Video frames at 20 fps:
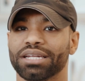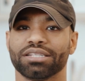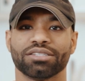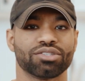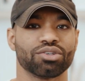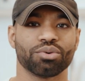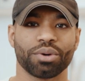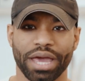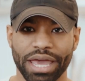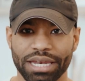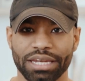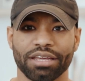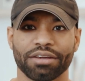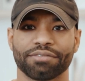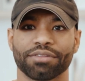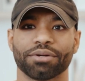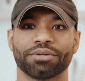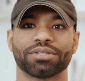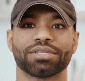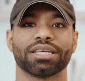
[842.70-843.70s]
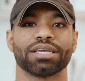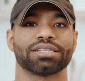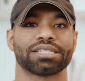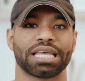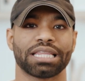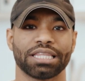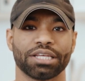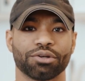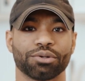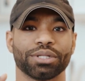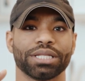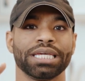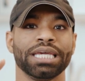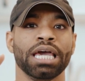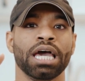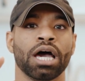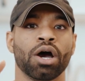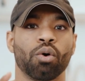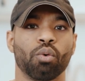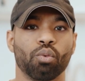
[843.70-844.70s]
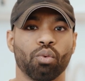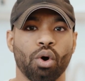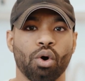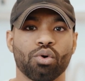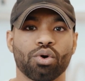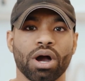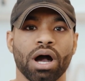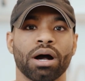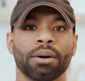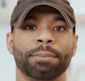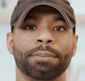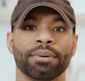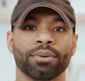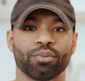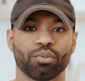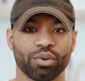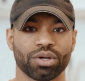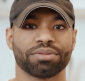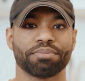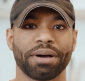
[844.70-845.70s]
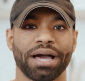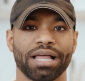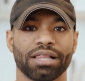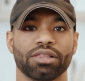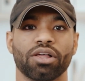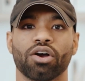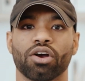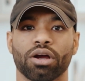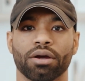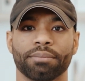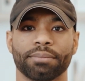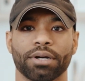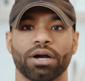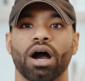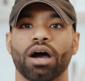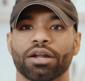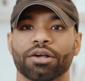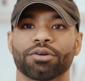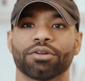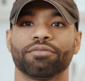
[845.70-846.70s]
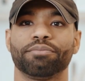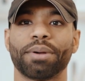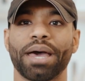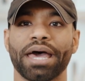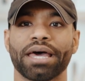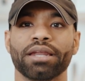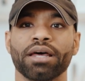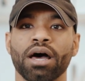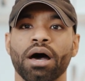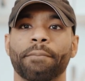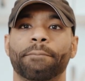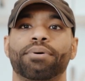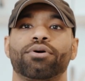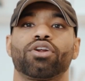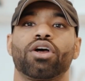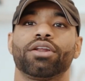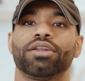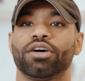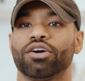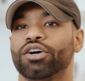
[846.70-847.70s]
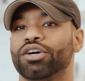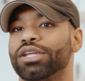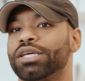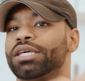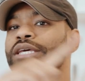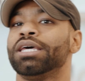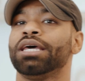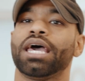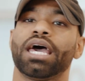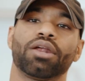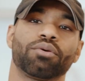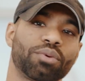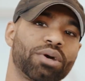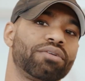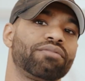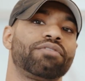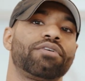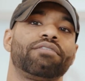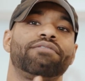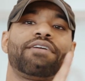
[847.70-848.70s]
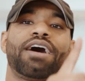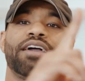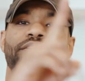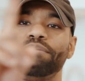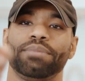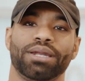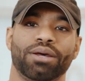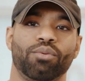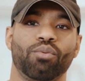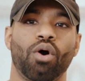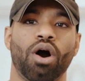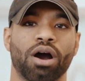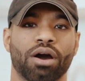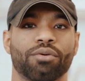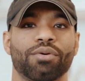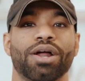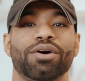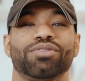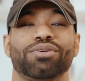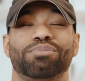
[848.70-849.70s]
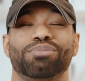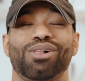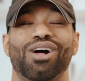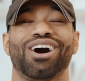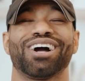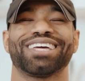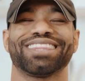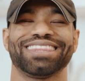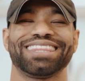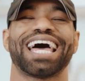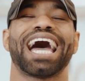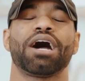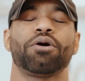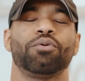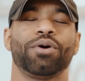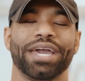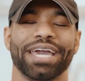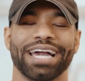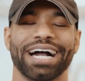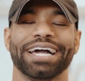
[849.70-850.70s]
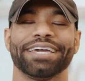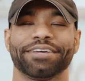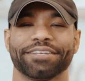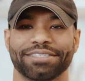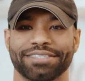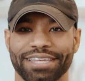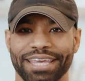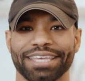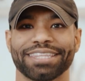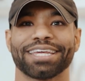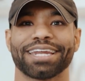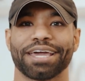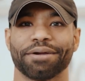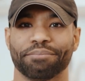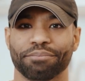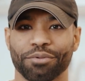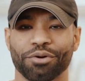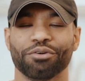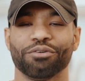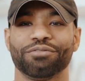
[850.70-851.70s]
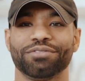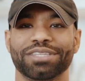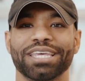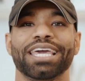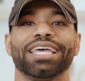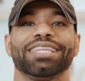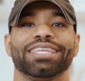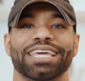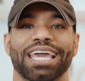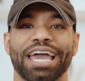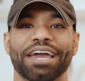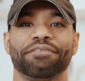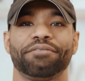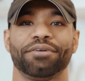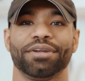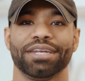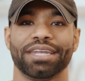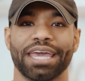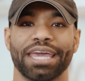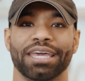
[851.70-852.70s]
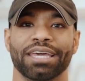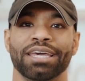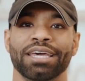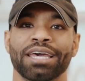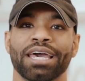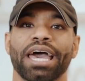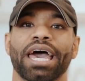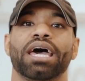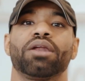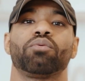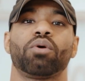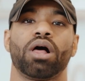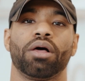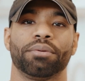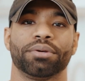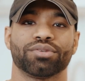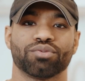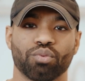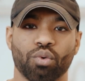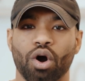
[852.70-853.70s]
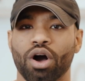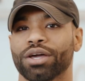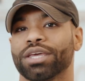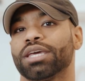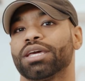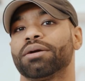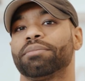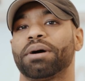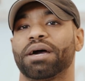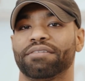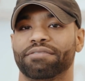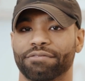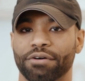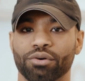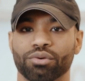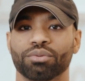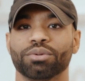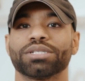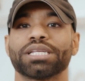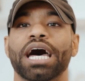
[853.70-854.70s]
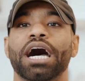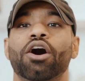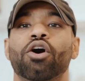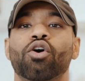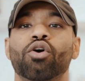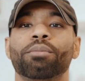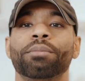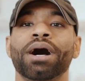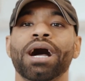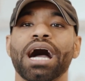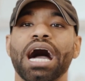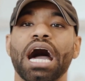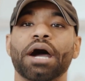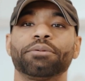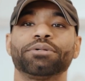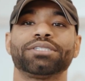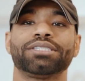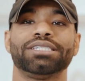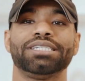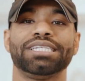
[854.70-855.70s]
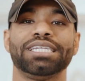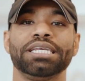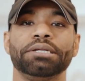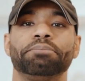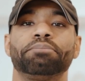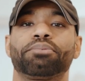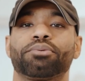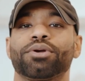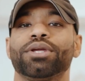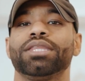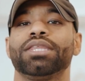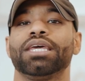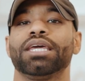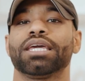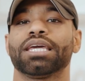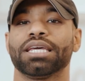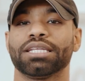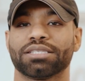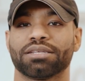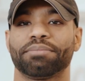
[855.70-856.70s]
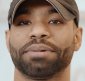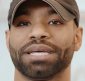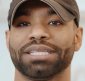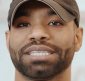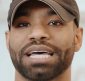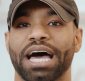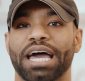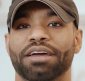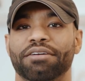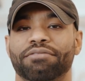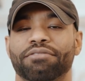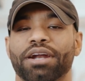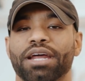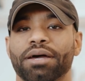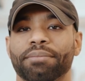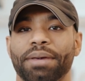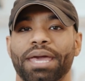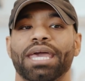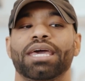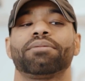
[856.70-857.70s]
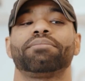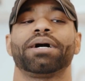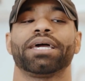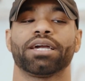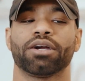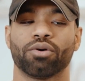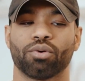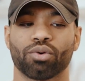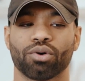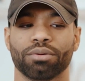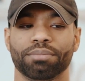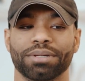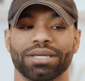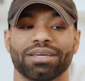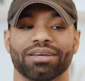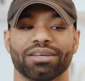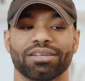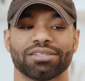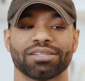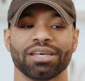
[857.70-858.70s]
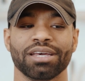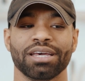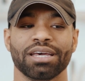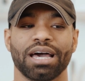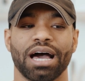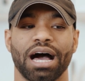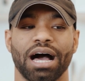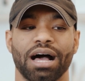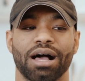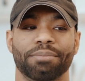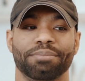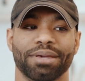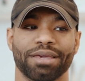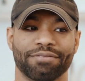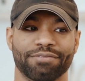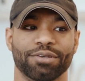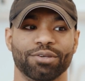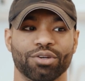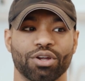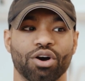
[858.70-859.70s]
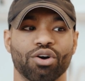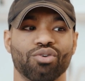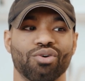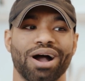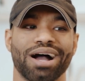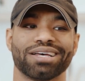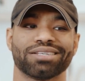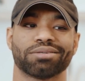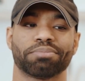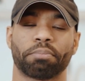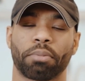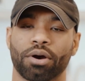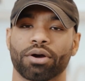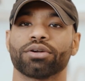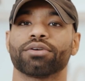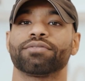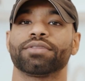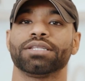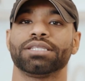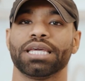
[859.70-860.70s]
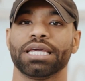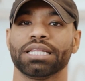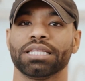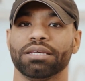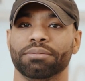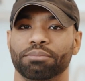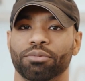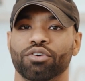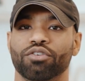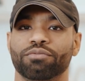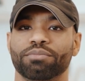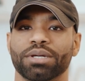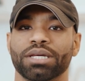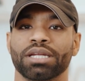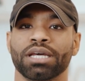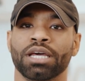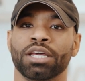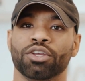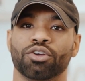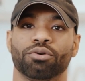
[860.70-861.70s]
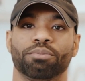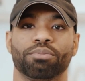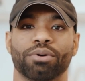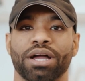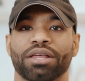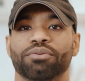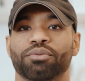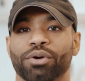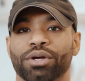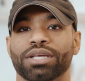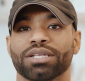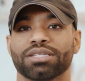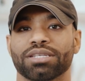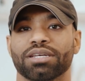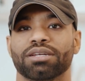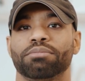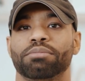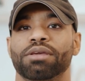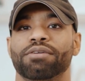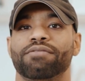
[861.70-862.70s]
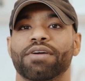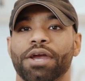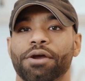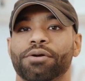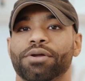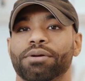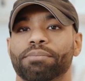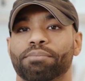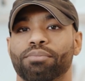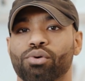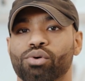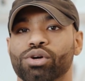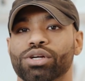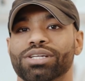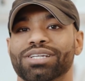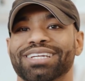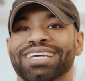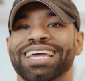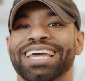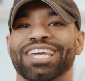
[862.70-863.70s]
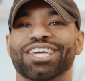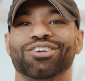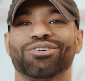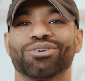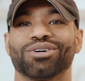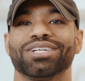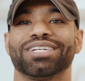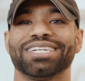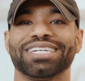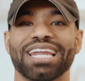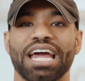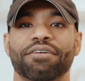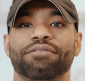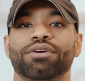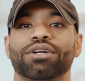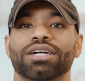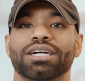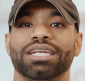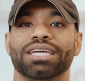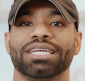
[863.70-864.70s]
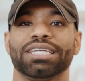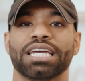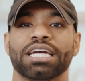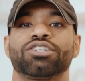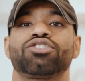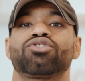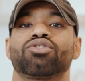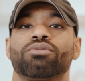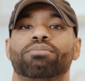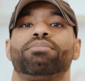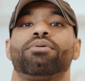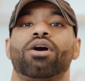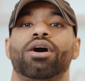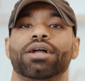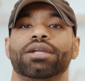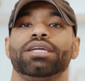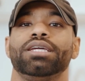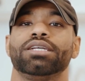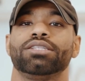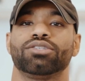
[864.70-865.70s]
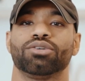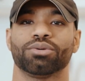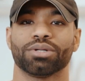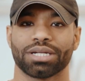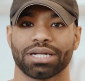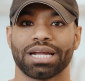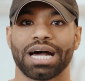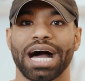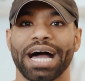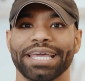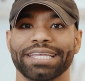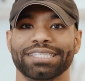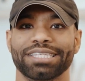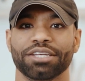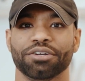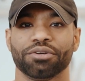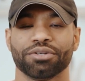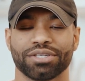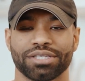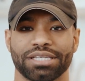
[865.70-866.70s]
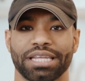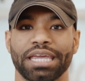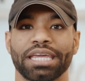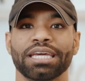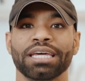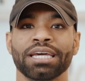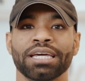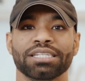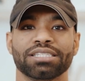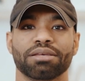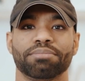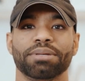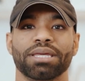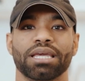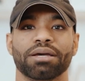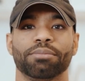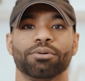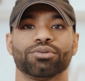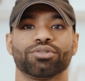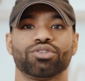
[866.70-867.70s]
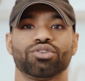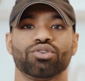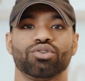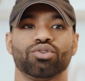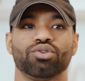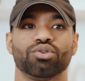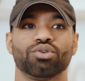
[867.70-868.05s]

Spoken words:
didn't do any of those things. I literally woke up with my alarm, got out of bed, put on a hoodie, and went for a 5-minute walk around the block. That way I could say that I moved daily every day. And while I was walking, my phone was at home. I was deep breathing into my diaphragm and my core, because if you know, as part of the daily movement, your breath work is going to be very important. You're never going to get your body into an ideal state to be able to